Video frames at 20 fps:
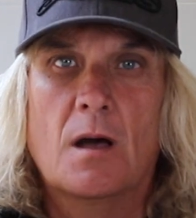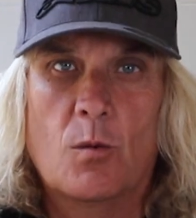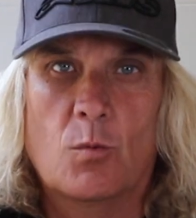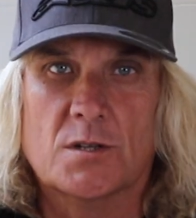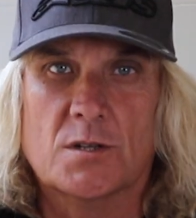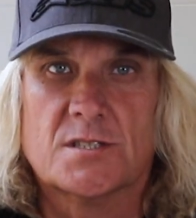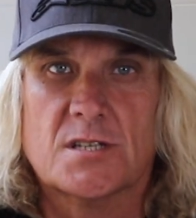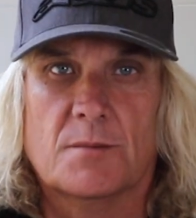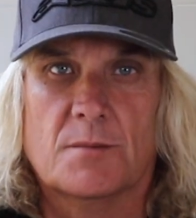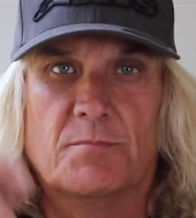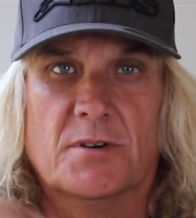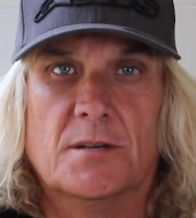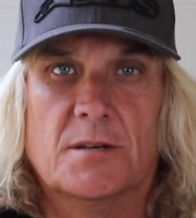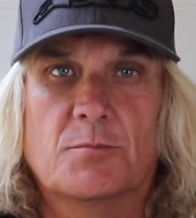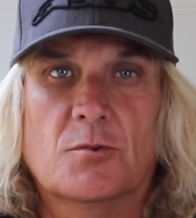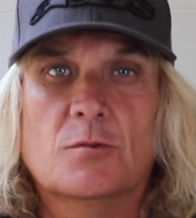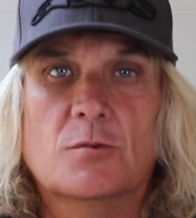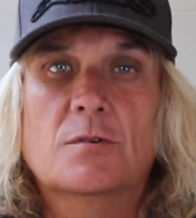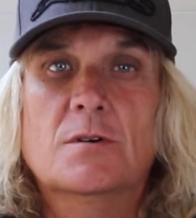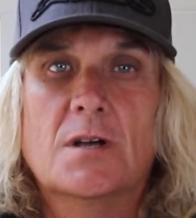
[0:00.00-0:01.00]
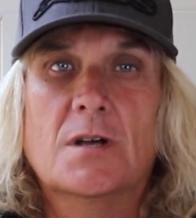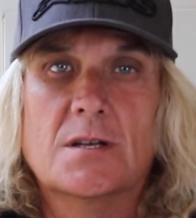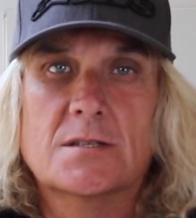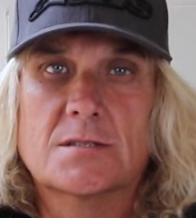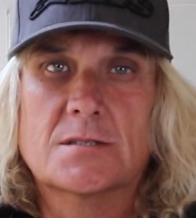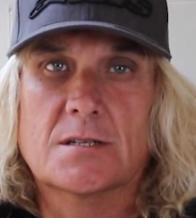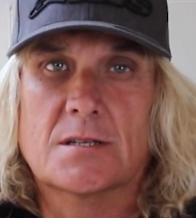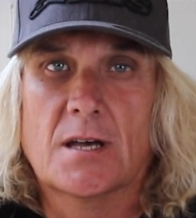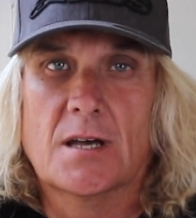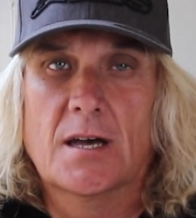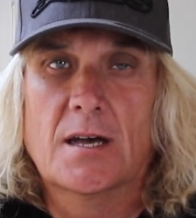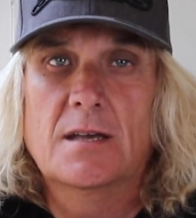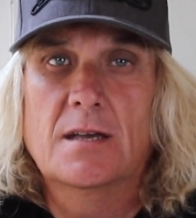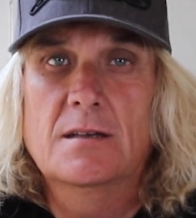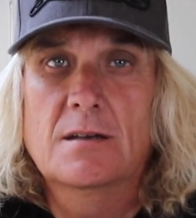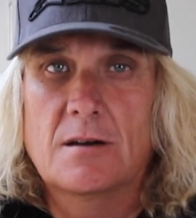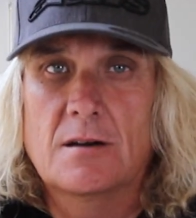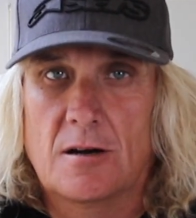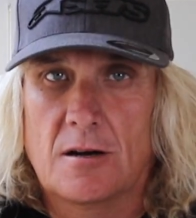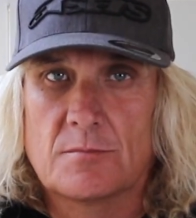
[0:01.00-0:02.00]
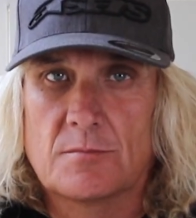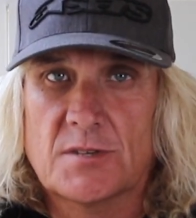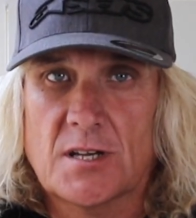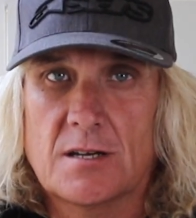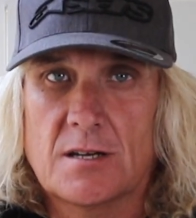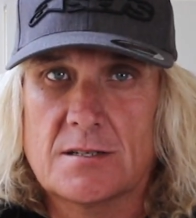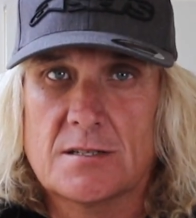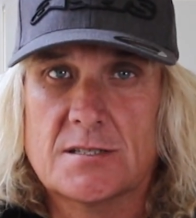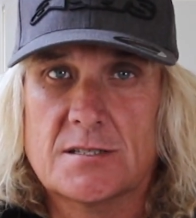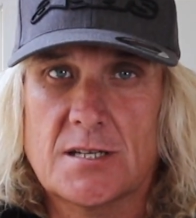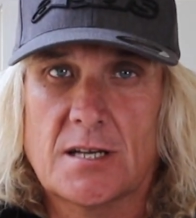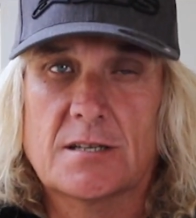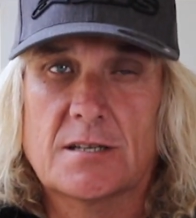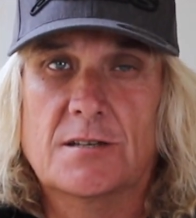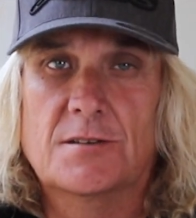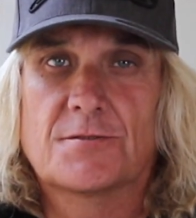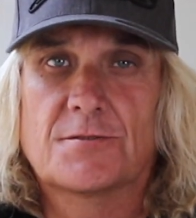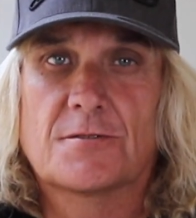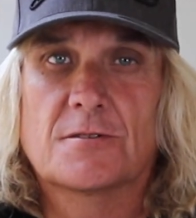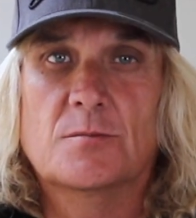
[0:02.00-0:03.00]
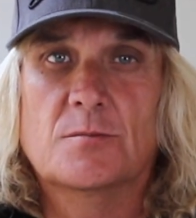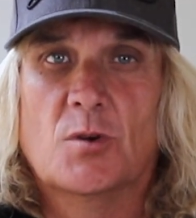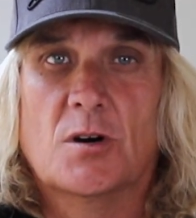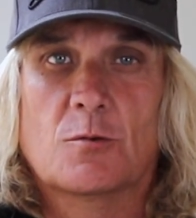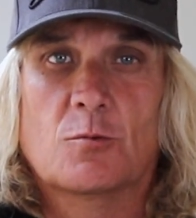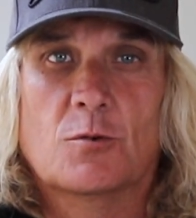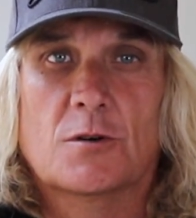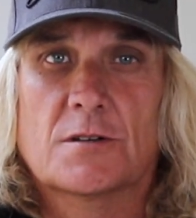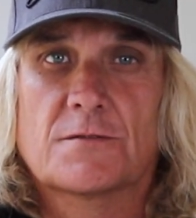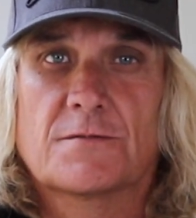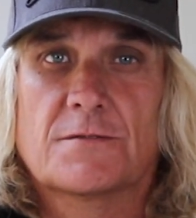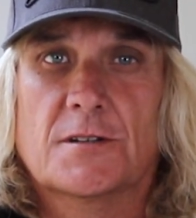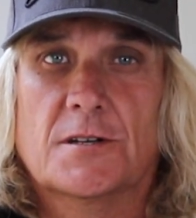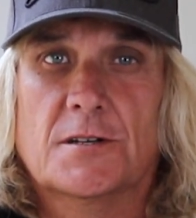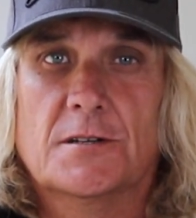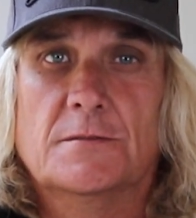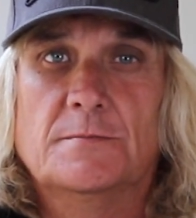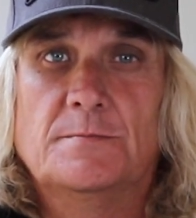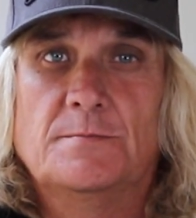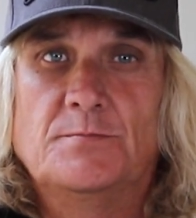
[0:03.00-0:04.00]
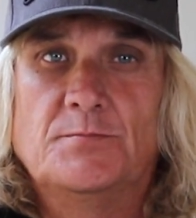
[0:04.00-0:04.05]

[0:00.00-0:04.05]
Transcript: What's up people? Today I'm going to take you through my workflow.